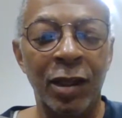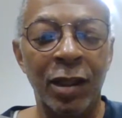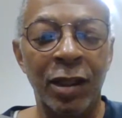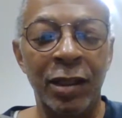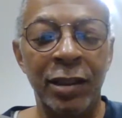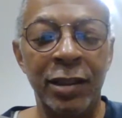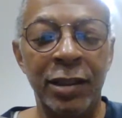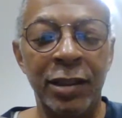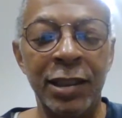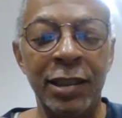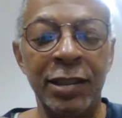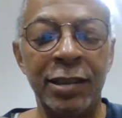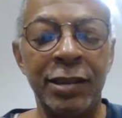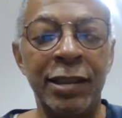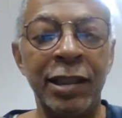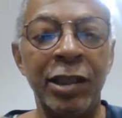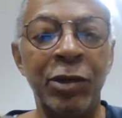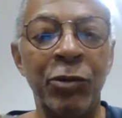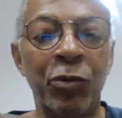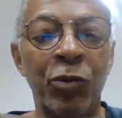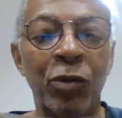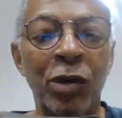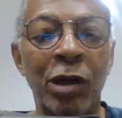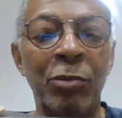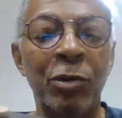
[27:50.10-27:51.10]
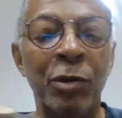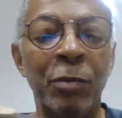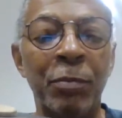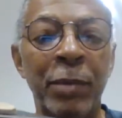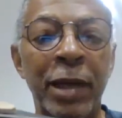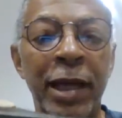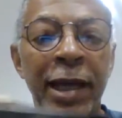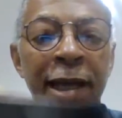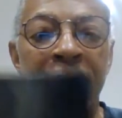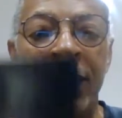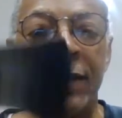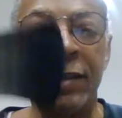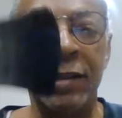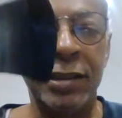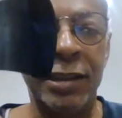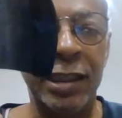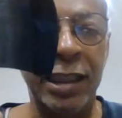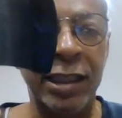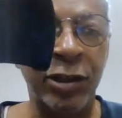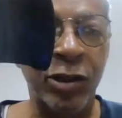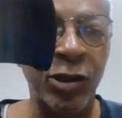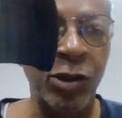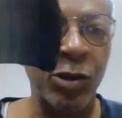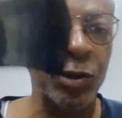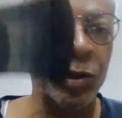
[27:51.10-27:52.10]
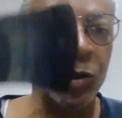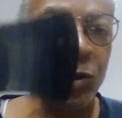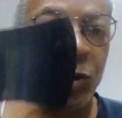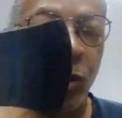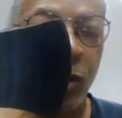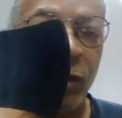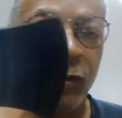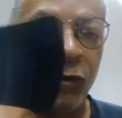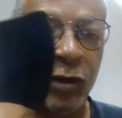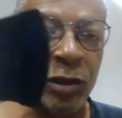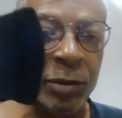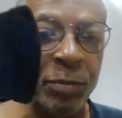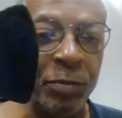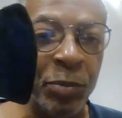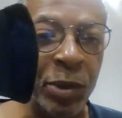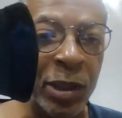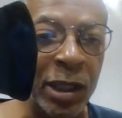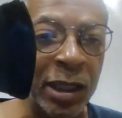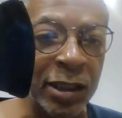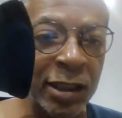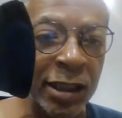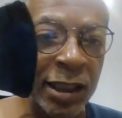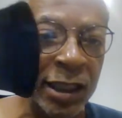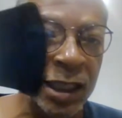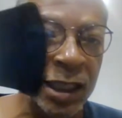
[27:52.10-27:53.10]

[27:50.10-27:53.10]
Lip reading: just a rubber mask that goes over it, but